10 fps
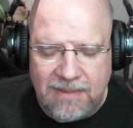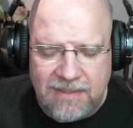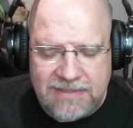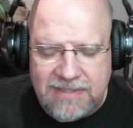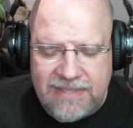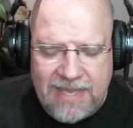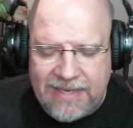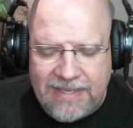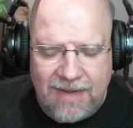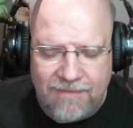listen to
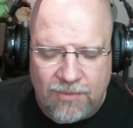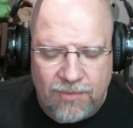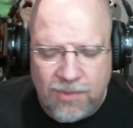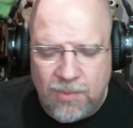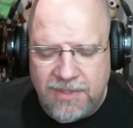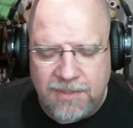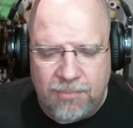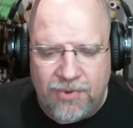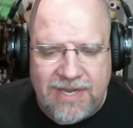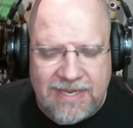that again if I really wanted to
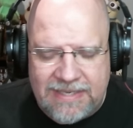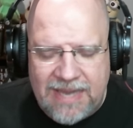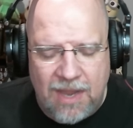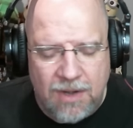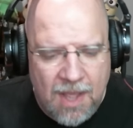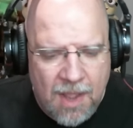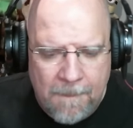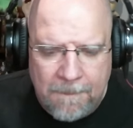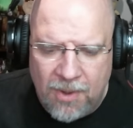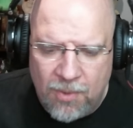break it down.
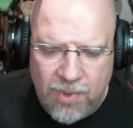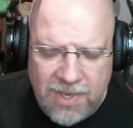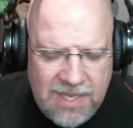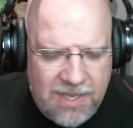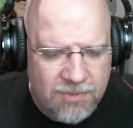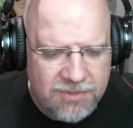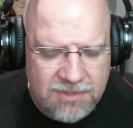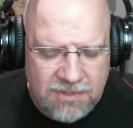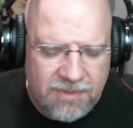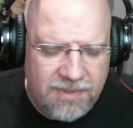But when he was
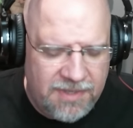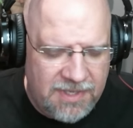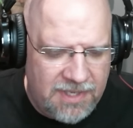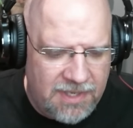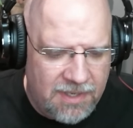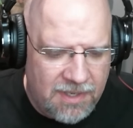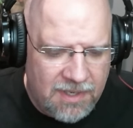doing the,